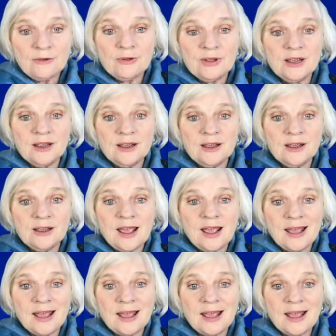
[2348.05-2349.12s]
of
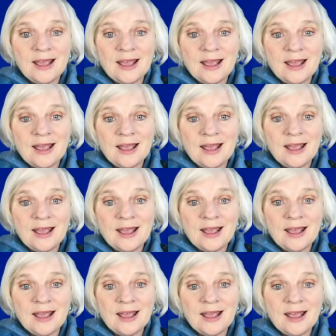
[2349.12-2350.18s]
sharing
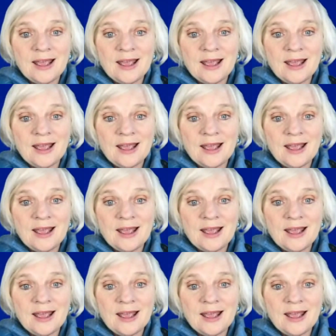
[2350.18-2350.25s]
and